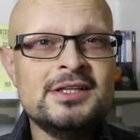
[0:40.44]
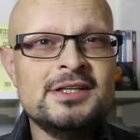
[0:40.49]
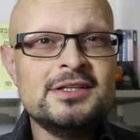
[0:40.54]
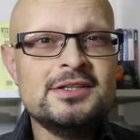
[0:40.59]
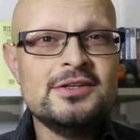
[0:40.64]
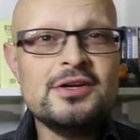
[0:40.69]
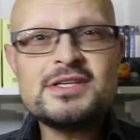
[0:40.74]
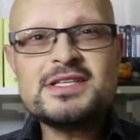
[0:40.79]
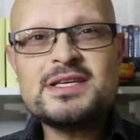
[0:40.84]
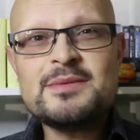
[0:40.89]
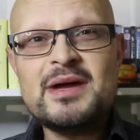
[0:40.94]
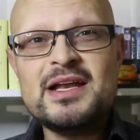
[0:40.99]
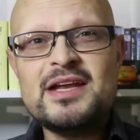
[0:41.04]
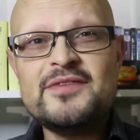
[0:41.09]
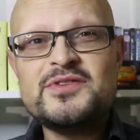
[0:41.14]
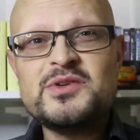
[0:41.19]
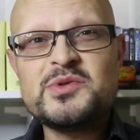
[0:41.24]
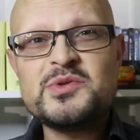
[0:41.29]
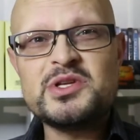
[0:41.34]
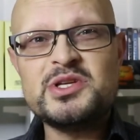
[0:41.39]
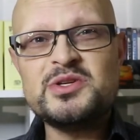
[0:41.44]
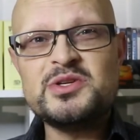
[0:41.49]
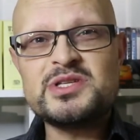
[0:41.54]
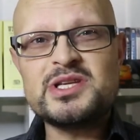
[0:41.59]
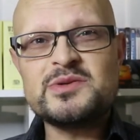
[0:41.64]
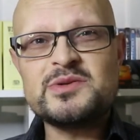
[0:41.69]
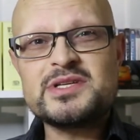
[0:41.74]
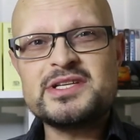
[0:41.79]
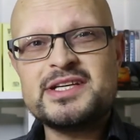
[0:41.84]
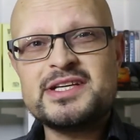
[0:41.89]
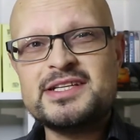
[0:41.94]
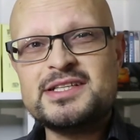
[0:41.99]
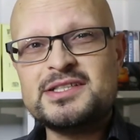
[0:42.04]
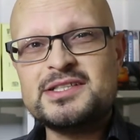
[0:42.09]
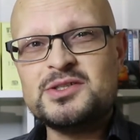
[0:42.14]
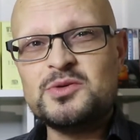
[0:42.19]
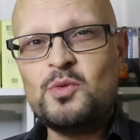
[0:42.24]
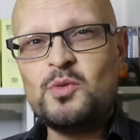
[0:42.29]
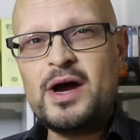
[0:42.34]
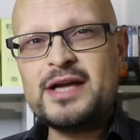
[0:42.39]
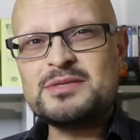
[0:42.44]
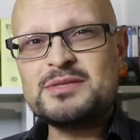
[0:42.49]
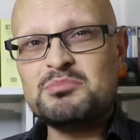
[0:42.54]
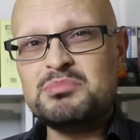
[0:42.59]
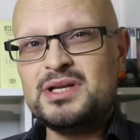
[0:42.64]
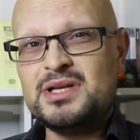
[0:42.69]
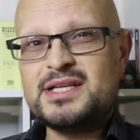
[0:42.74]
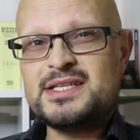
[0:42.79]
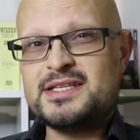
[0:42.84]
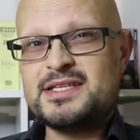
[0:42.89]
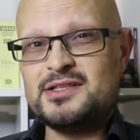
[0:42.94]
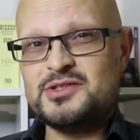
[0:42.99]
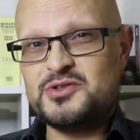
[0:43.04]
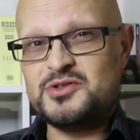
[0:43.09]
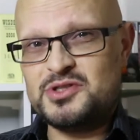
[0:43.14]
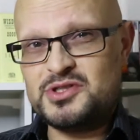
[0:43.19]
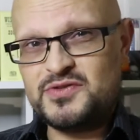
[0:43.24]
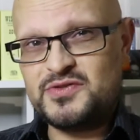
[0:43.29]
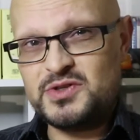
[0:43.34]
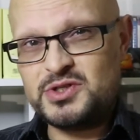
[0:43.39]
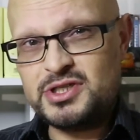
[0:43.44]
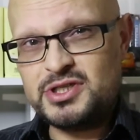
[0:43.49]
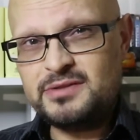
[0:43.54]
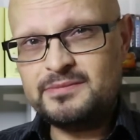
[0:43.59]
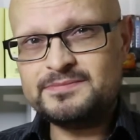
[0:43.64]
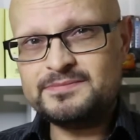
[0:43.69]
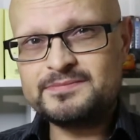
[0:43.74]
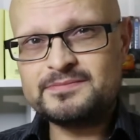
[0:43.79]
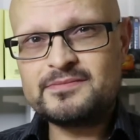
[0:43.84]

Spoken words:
Last time I left you with the news that I was going to get a white blood cell transfusion,